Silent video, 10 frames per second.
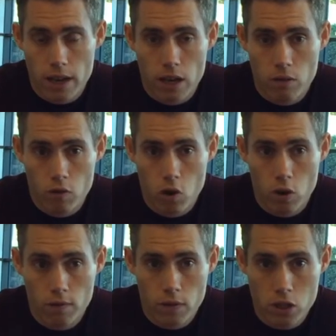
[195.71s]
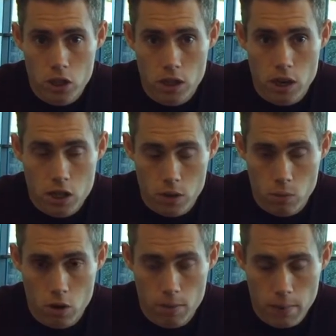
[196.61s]
getting involved, and she actually
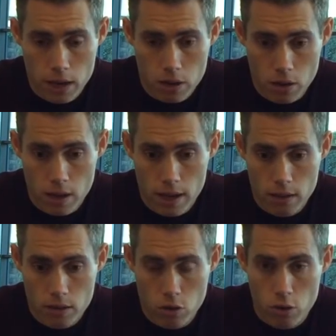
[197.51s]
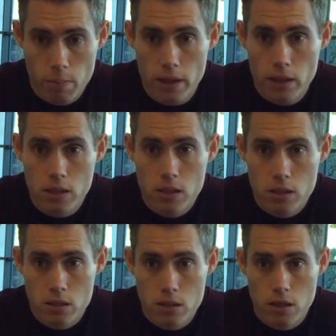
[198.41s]
won a medal at the
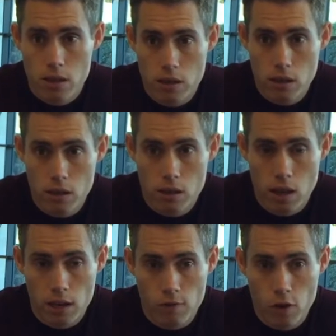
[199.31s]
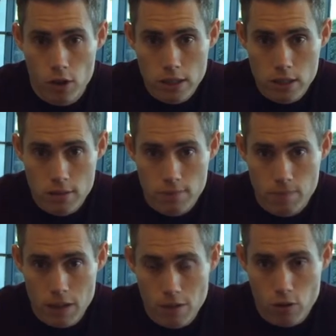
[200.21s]
Europeans at the end of August.
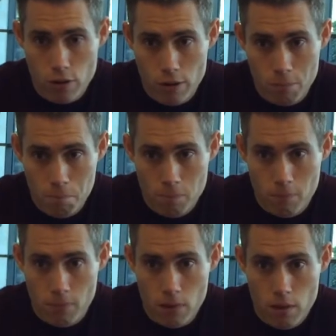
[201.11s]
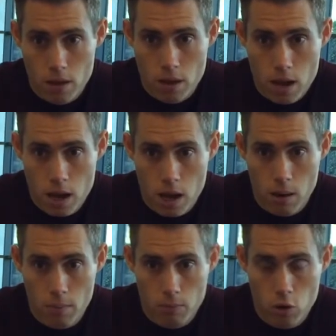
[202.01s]
Another
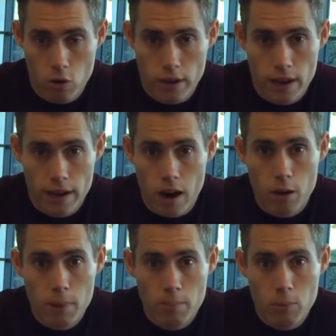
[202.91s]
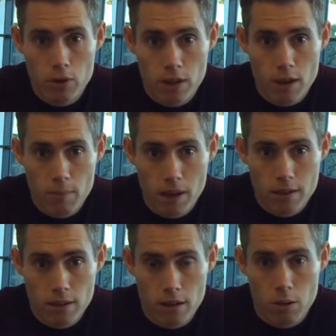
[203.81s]
young guy, arm amputee, I
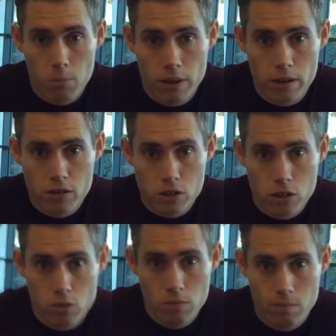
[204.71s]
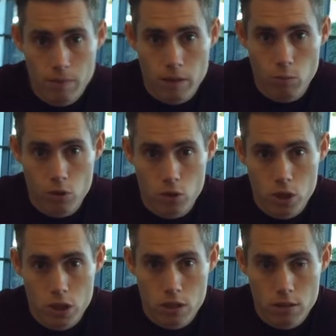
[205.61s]
met a couple of years ago. He
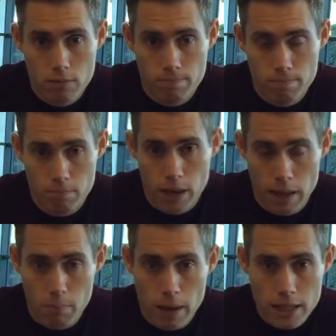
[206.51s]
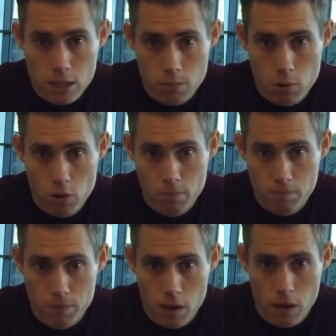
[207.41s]
was playing basketball
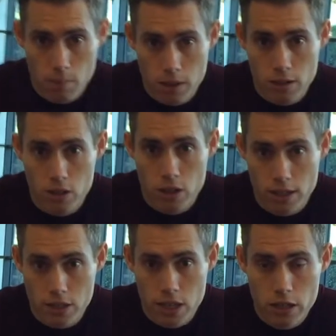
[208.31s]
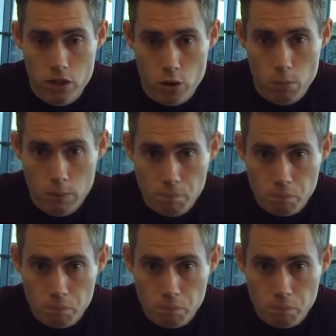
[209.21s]
at his age group